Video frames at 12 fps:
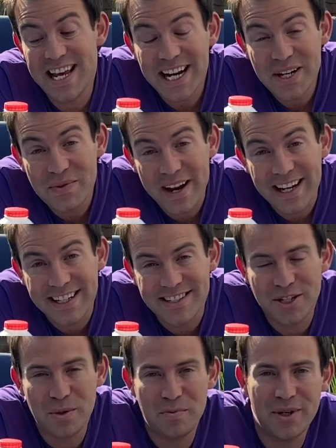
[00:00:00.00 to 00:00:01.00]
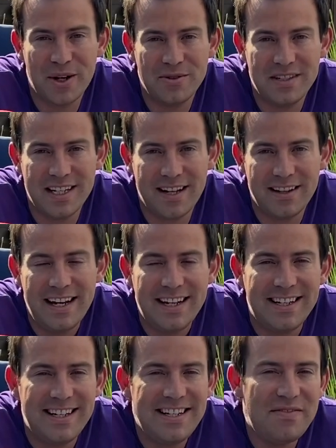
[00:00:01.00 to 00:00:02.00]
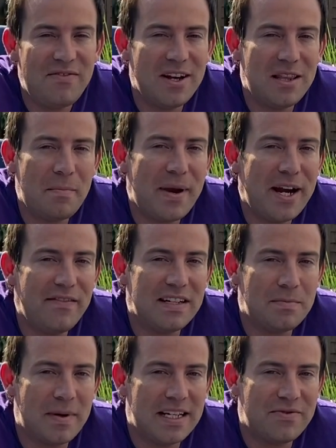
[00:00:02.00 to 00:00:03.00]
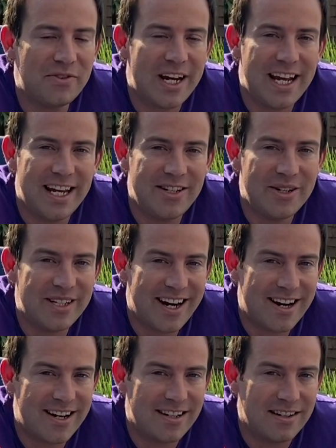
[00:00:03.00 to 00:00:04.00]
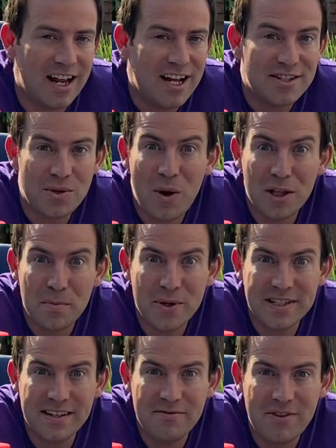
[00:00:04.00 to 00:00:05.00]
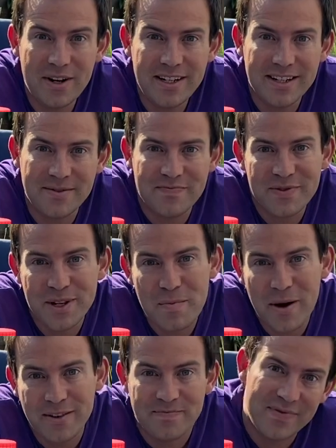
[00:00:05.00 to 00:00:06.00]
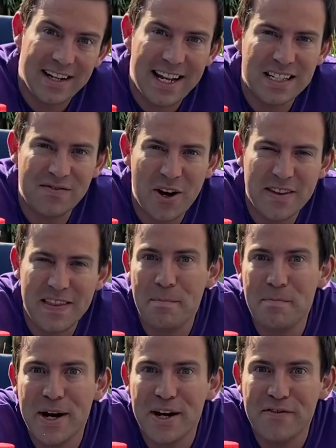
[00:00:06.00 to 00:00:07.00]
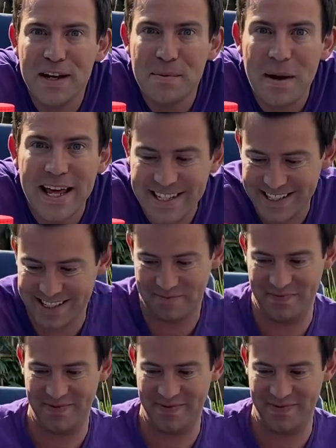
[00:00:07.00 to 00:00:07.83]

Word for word: decorated your bug hotel, you need to find the perfect space for it in your garden so all the bugs can find it. Come on, let's find that perfect place.